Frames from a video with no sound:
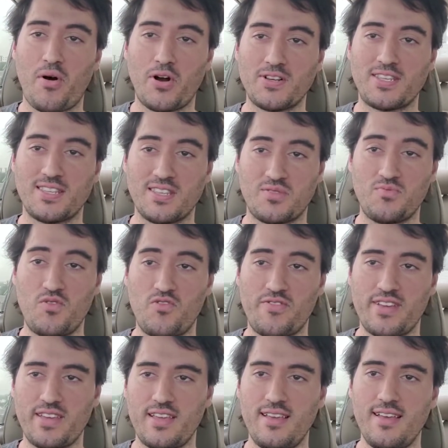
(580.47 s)
parts of this
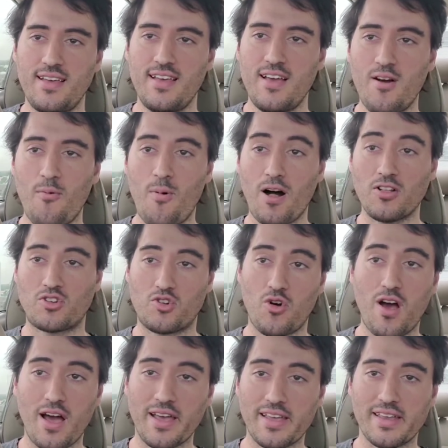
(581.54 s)
movie while
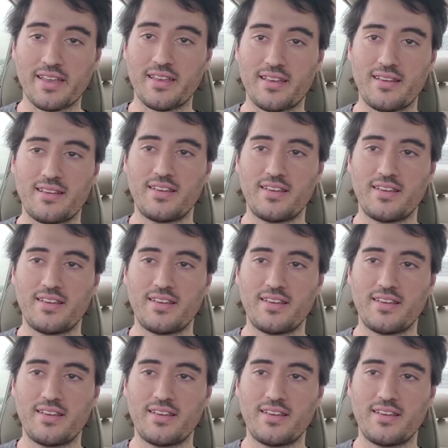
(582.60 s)
trying